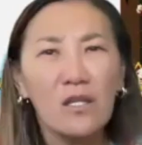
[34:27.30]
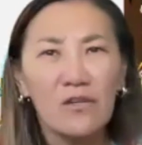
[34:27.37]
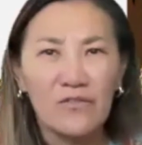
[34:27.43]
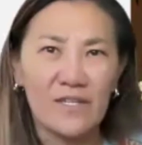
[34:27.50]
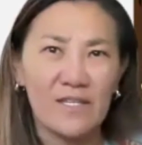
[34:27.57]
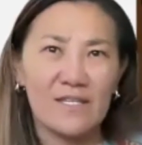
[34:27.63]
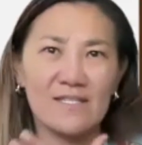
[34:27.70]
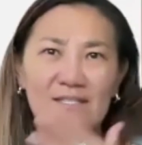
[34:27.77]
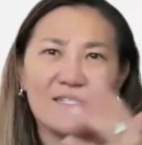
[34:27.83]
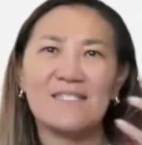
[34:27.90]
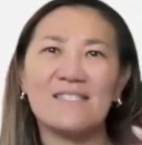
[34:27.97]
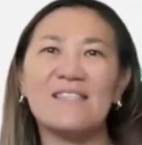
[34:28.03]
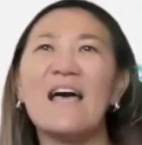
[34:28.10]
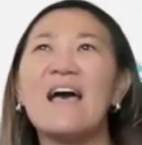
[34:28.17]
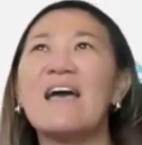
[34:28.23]
of this
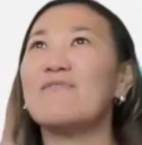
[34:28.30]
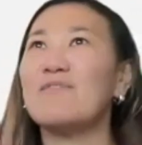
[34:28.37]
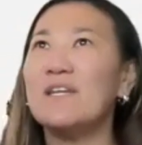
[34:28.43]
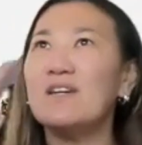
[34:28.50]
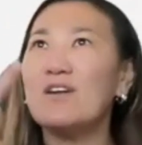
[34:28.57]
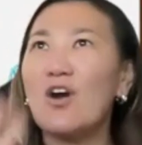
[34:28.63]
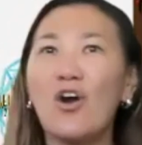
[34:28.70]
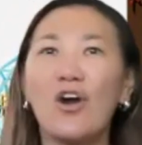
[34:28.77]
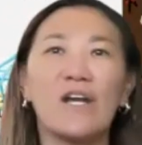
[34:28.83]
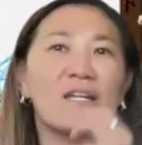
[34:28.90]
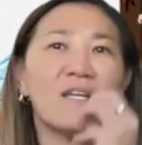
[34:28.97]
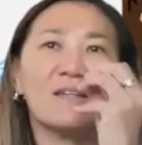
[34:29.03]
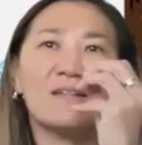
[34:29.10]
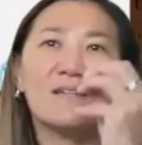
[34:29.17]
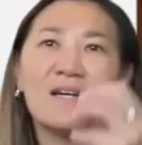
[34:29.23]
is life and art
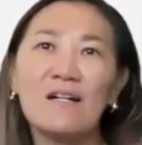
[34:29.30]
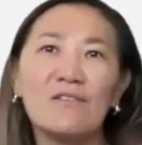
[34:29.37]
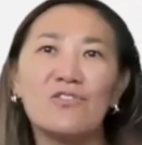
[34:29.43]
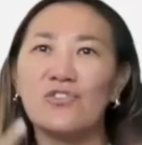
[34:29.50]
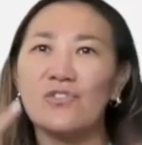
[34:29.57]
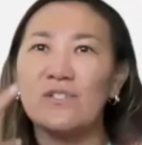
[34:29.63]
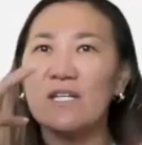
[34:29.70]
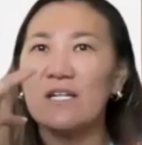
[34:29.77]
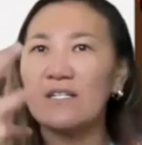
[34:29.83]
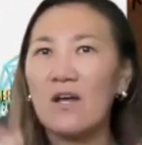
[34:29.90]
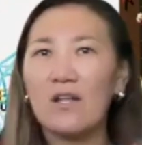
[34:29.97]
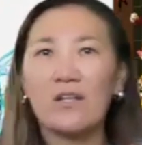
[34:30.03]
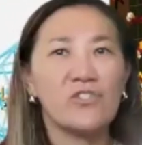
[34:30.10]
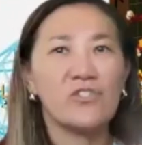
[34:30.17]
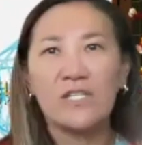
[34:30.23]
and culture and
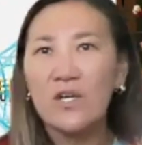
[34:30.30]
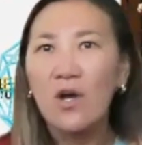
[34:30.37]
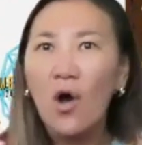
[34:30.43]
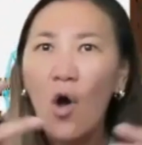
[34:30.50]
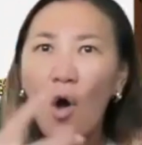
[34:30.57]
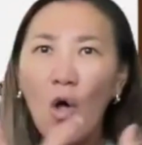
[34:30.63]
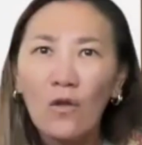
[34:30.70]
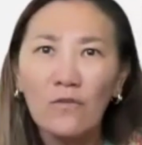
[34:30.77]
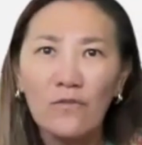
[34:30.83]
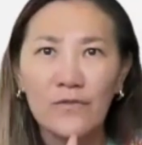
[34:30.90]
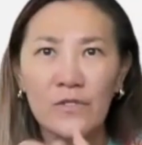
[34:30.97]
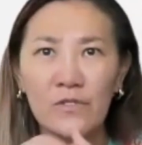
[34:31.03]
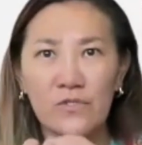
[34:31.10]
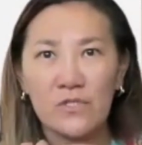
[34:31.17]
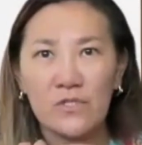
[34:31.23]
technology, and they're all
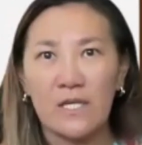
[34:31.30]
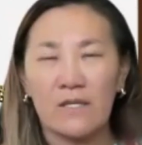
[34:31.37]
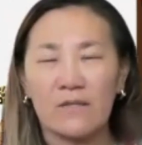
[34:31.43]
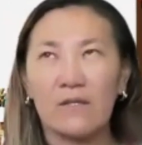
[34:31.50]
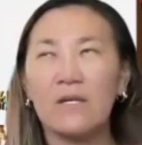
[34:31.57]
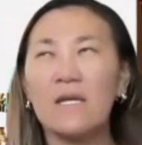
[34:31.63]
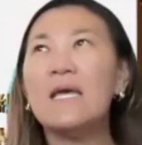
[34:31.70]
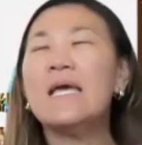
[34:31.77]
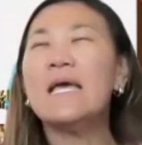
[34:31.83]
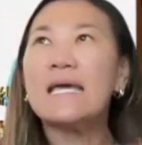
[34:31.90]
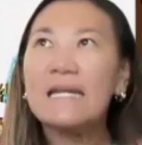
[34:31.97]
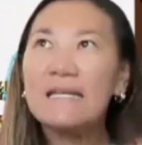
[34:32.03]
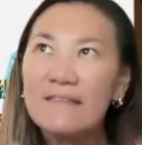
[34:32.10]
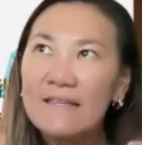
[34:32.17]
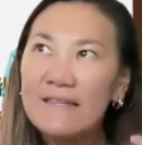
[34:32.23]
fused together. And
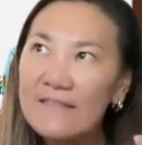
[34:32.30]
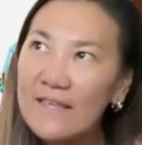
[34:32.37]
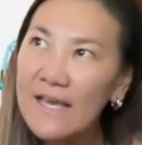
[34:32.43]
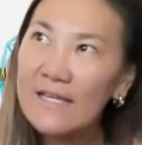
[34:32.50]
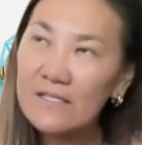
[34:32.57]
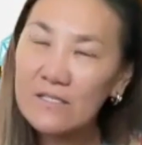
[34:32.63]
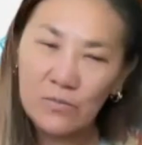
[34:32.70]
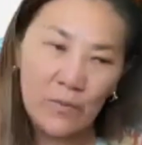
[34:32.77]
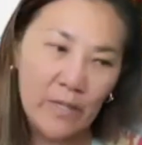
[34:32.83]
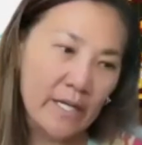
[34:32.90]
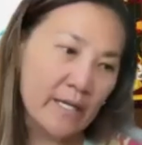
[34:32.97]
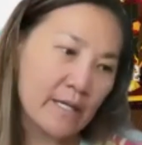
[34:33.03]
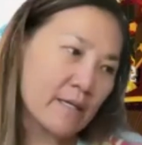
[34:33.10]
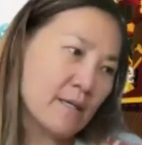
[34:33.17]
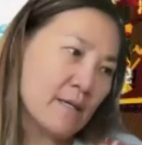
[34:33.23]
I think that's
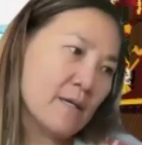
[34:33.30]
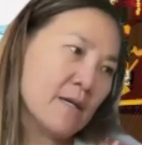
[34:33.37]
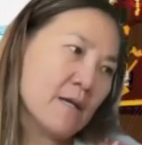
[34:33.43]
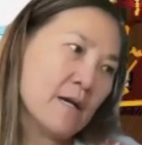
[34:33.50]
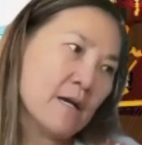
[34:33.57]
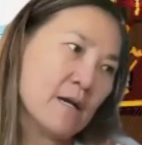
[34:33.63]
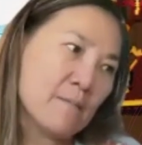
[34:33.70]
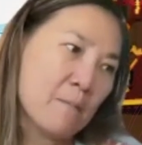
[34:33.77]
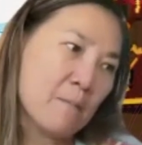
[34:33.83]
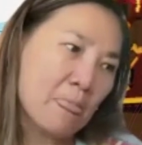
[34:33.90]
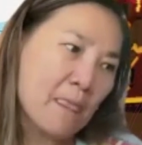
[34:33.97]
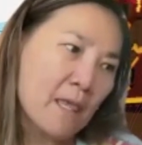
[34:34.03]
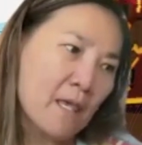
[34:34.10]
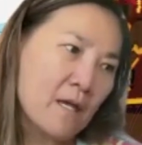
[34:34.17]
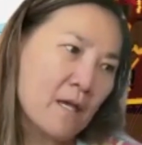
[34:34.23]
why um,
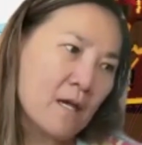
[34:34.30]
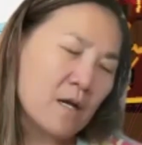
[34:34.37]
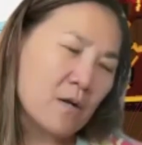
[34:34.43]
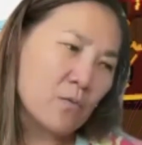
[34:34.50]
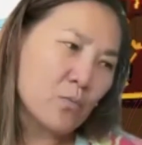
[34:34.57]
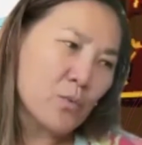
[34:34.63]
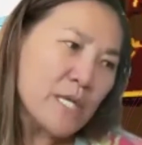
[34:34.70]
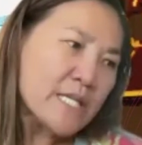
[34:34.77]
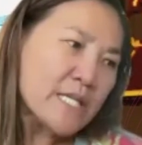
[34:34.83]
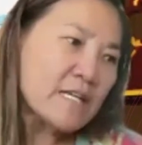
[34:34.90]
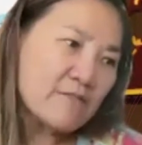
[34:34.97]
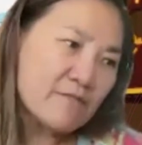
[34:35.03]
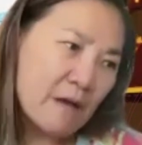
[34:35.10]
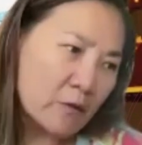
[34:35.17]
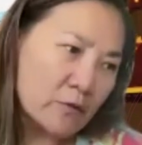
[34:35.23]
we need
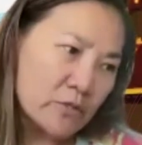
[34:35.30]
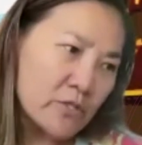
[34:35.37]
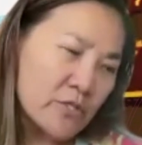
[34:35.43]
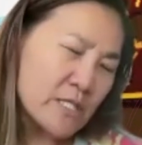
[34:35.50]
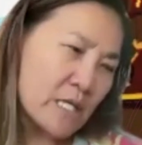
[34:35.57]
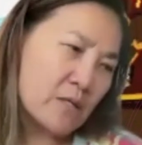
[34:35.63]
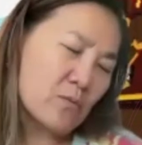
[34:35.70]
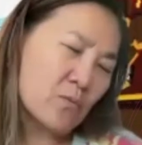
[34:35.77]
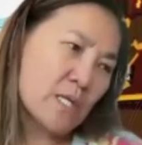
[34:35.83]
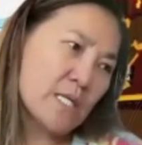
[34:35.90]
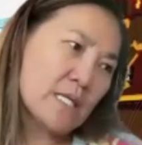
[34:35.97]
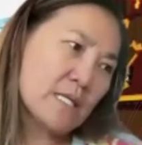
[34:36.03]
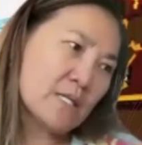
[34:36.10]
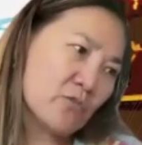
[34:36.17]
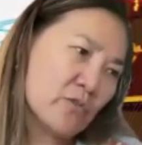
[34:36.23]
founders and we
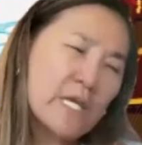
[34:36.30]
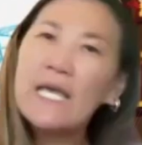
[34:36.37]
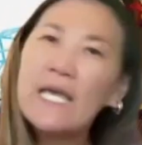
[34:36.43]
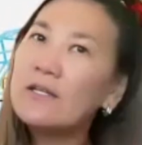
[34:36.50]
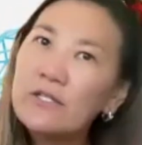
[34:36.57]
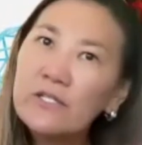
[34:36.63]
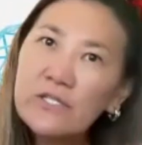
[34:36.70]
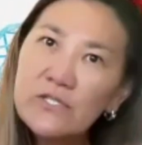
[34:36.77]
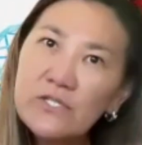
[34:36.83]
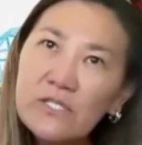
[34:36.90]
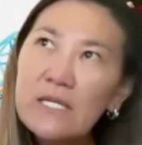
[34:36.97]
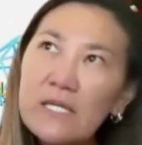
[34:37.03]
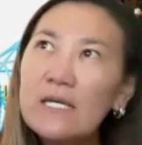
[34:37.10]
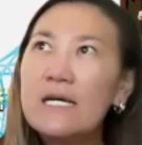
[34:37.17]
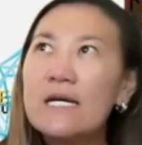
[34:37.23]
need creators
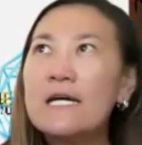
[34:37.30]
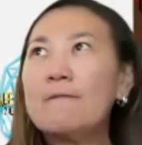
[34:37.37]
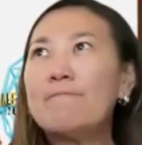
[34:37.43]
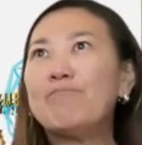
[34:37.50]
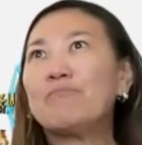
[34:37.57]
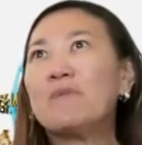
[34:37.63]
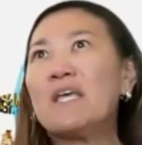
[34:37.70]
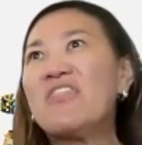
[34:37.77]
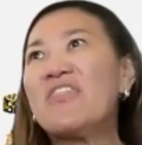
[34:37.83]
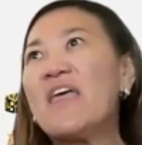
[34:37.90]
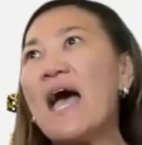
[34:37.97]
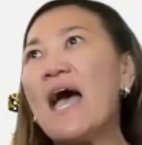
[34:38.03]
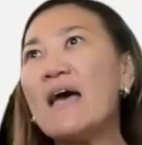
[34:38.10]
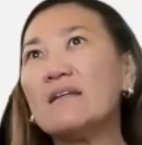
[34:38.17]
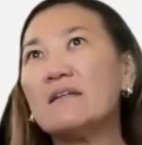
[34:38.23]

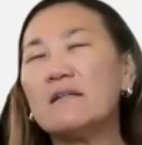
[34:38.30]
that